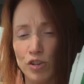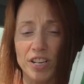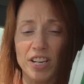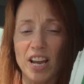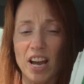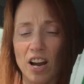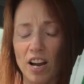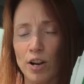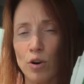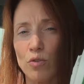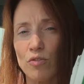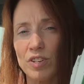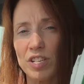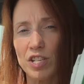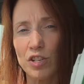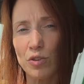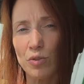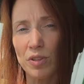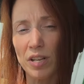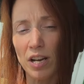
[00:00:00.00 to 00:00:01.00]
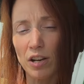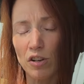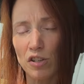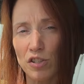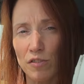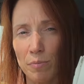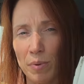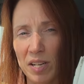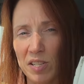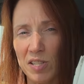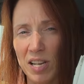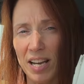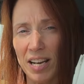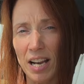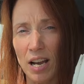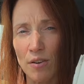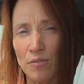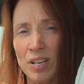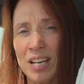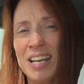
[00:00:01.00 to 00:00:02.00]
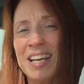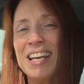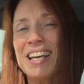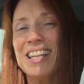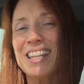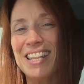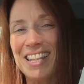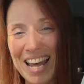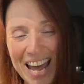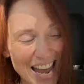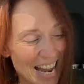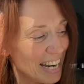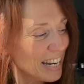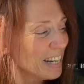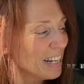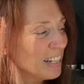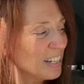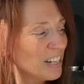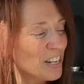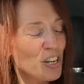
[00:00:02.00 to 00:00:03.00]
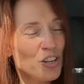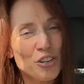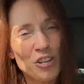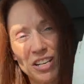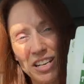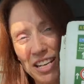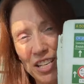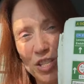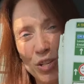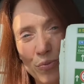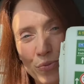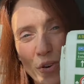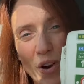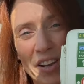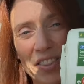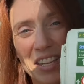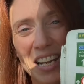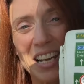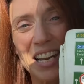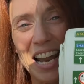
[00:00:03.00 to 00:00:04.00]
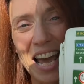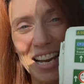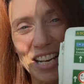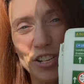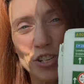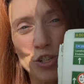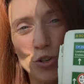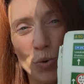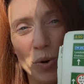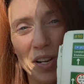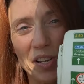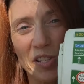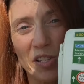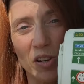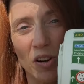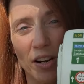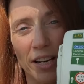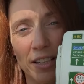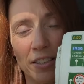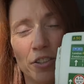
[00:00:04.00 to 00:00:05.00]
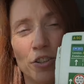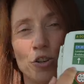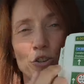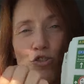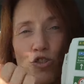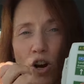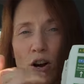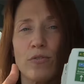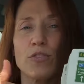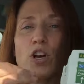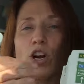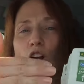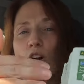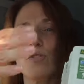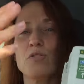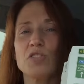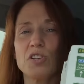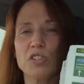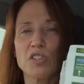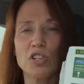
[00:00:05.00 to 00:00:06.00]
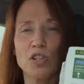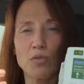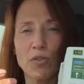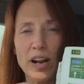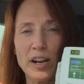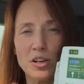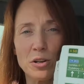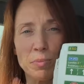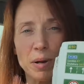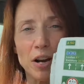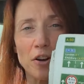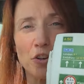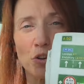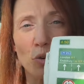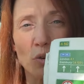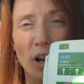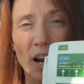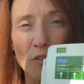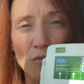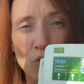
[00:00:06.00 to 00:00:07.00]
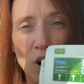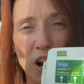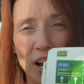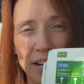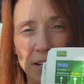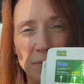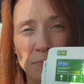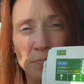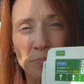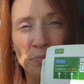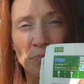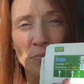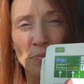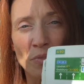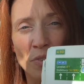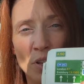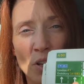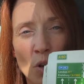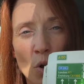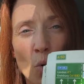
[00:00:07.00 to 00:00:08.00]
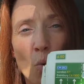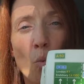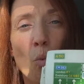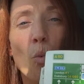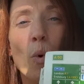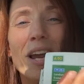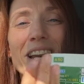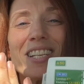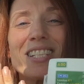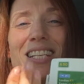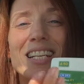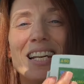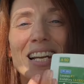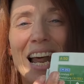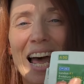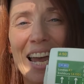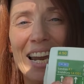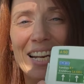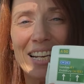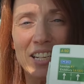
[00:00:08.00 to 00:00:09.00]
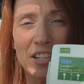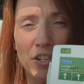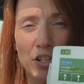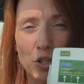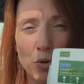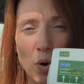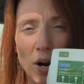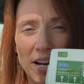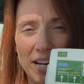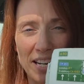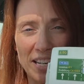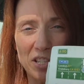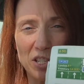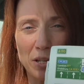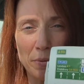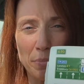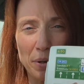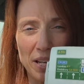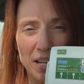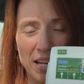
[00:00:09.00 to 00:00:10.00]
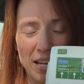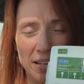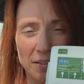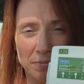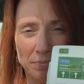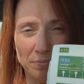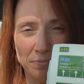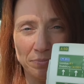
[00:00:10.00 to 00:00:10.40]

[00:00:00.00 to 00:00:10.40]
Yeah, I already knew that because of my sat-nav. Then you need to find the lane choice sign. You drive closer to the roundabout and you're like, right, which lane do I need to be in?